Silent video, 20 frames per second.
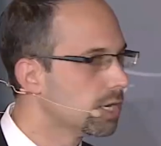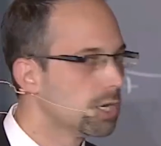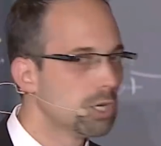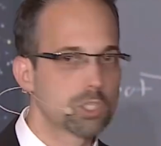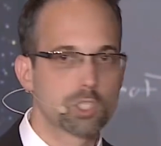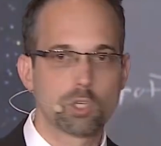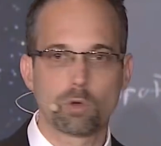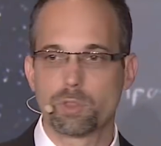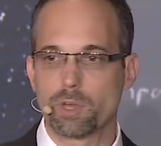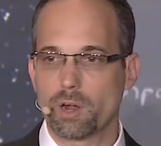
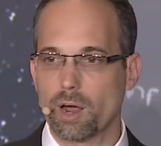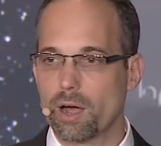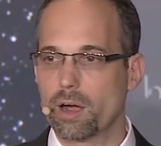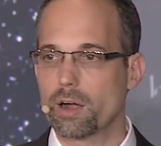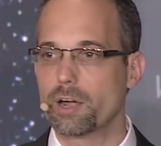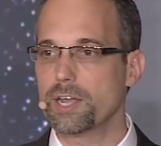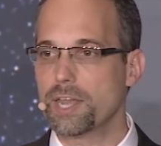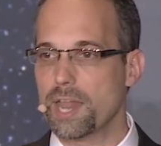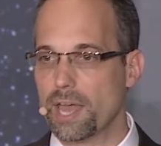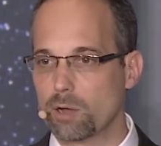So there
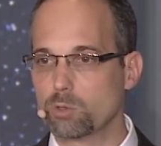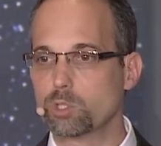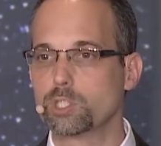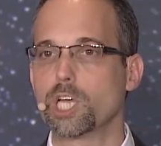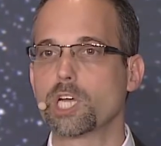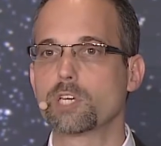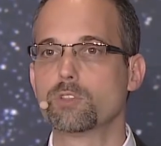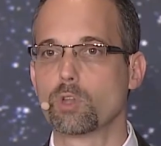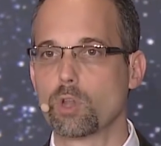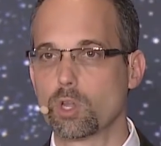are now
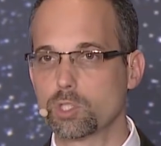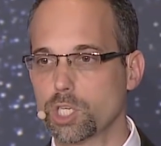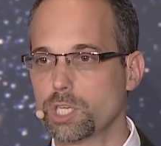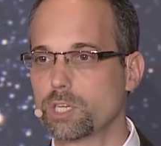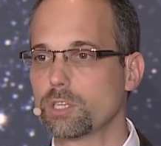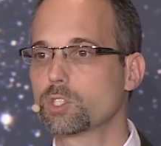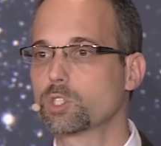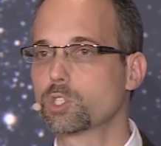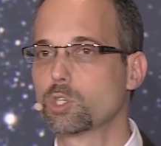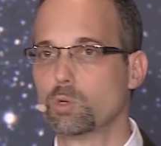
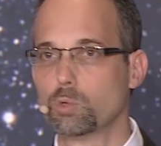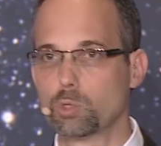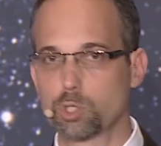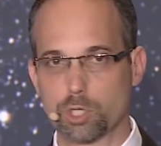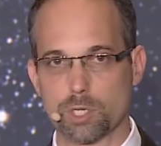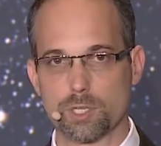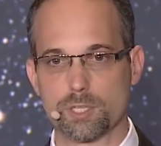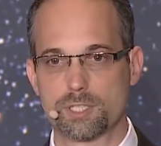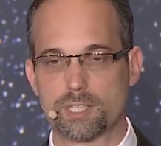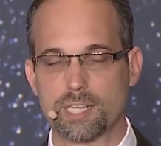technological
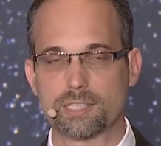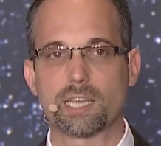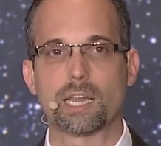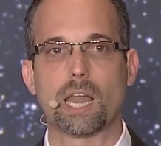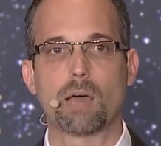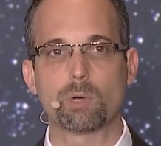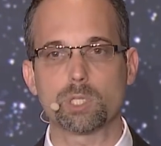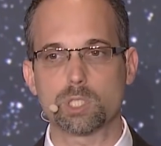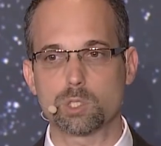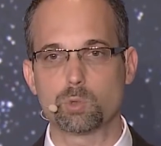solutions that
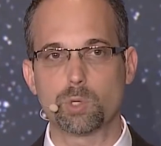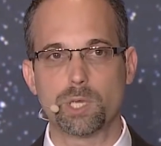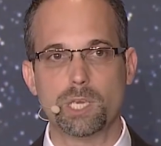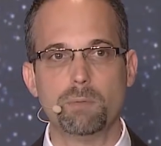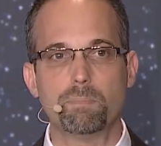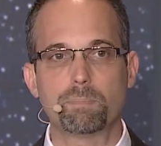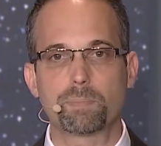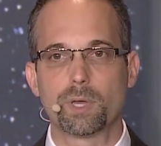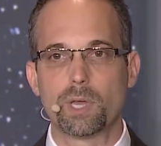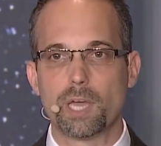allow us to
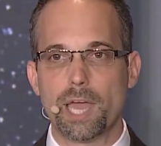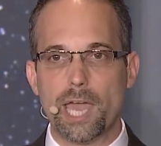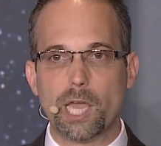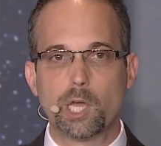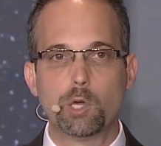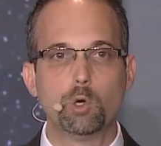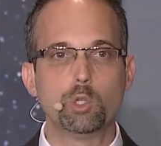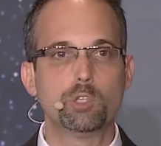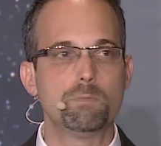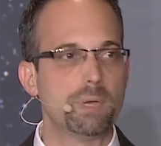keep a
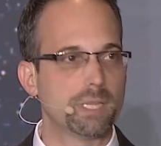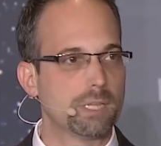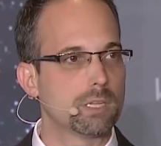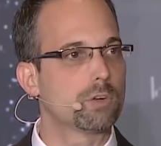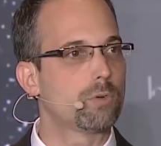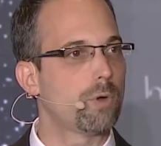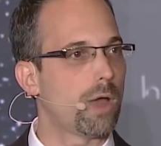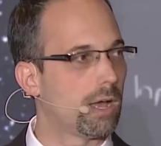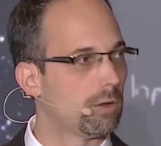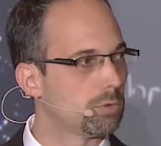good middle
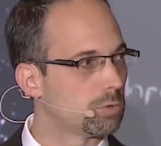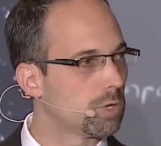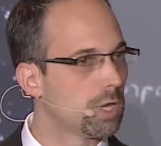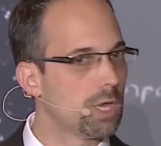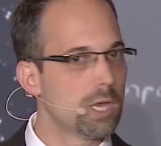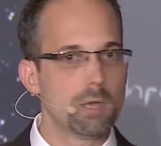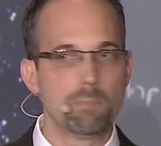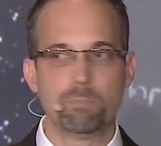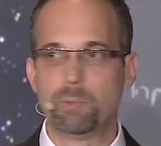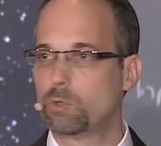ground
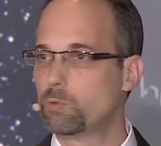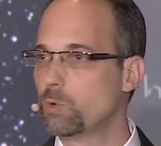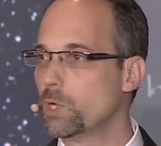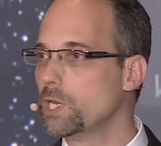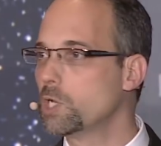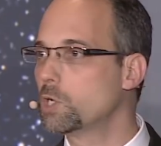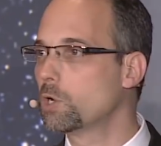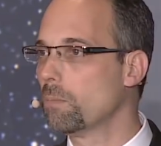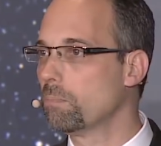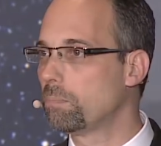between
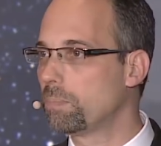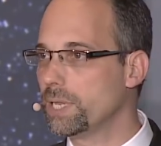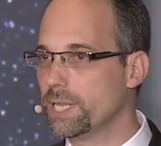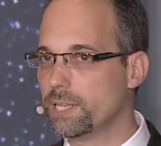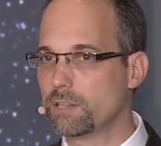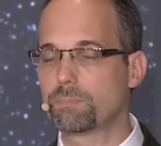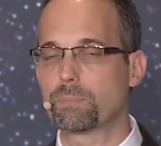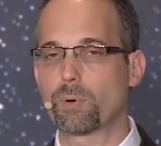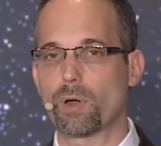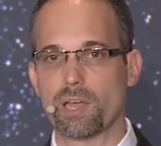
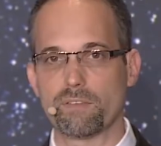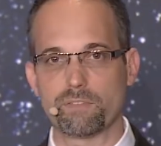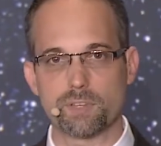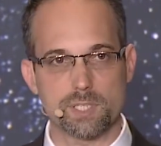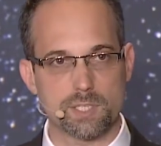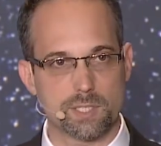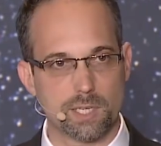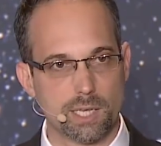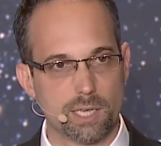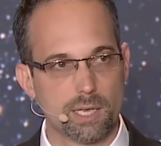complete
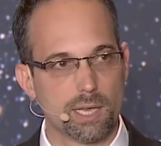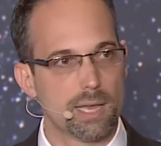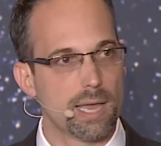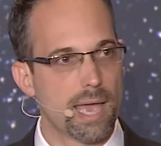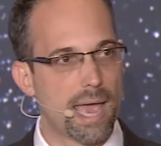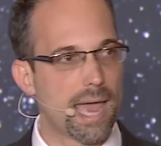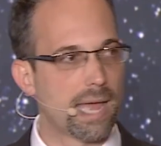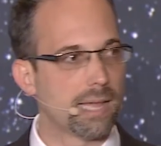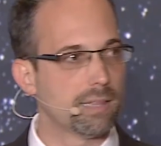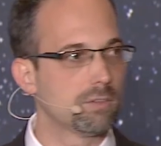privacy
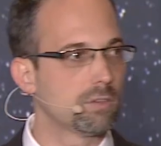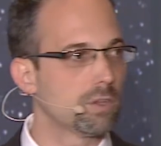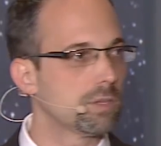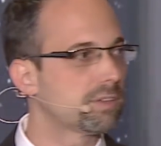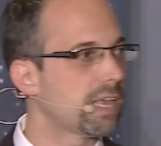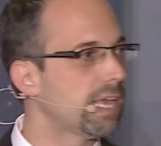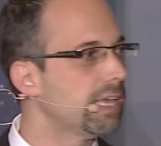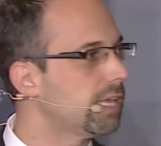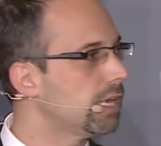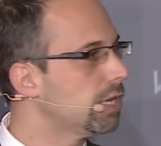and
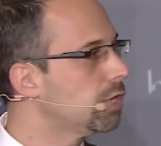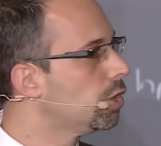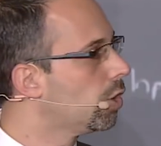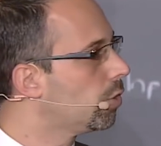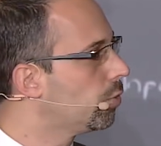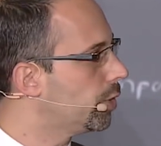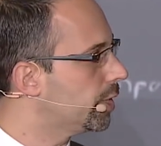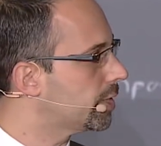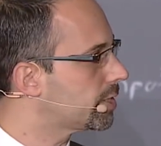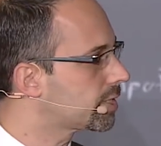taking no
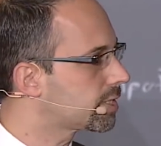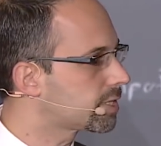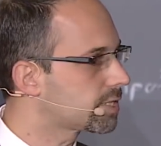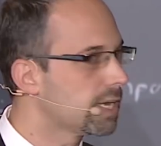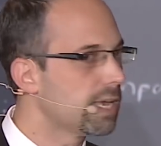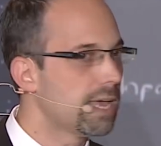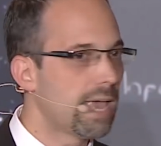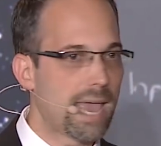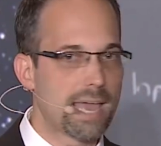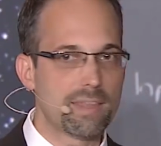risks,
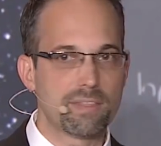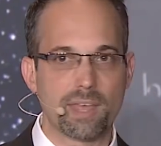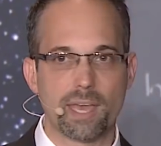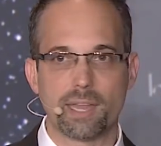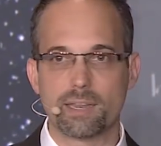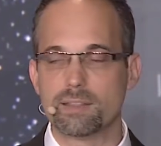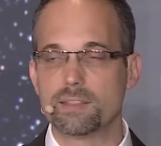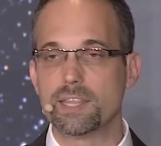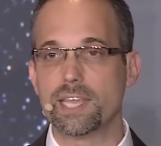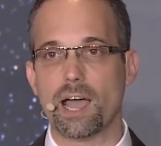and
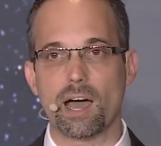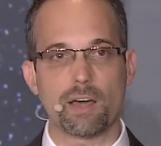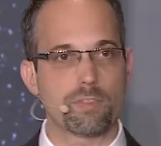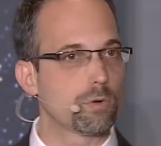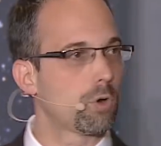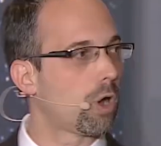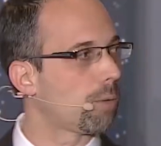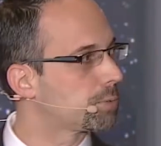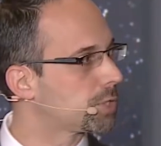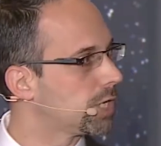then the
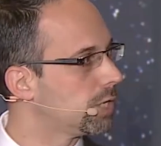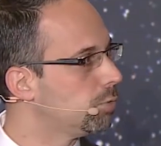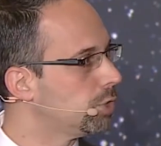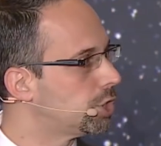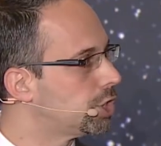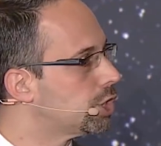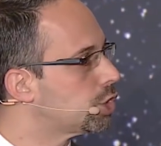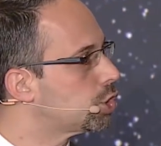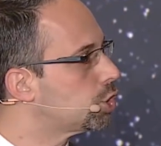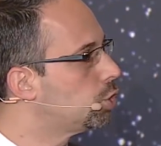other option,
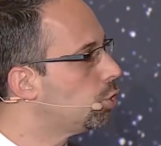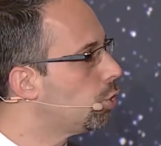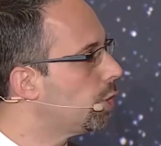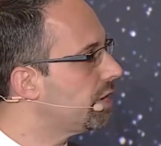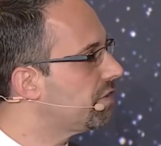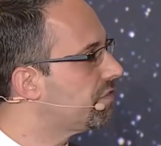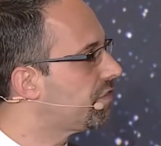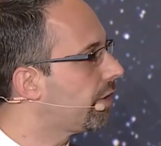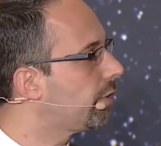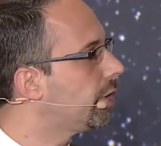which is
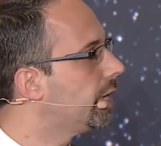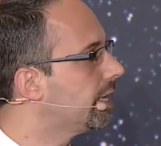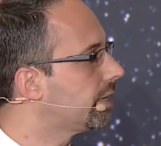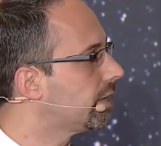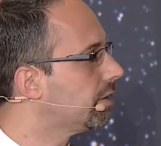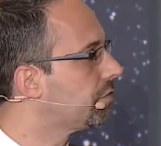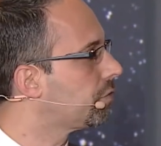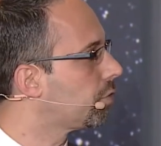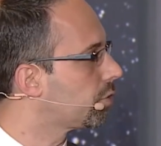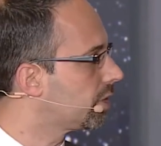doing very
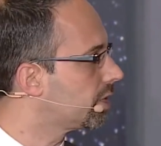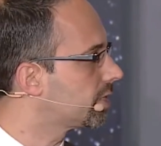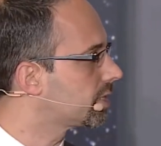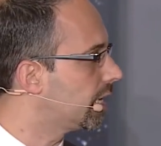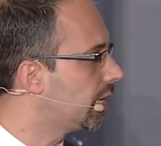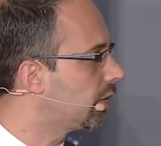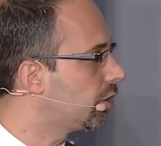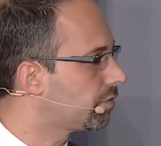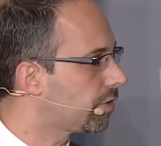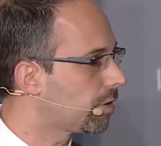little for the
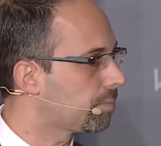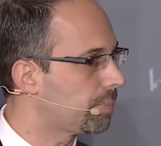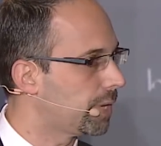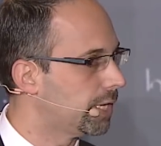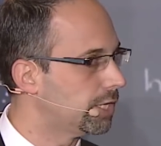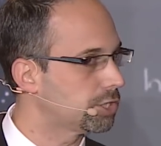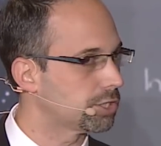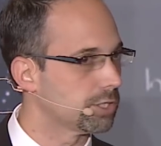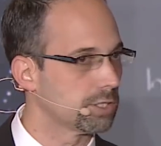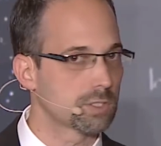sake of our
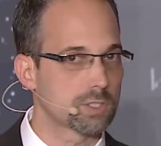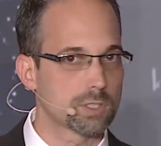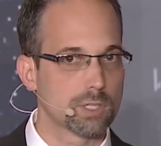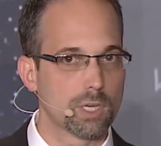patients.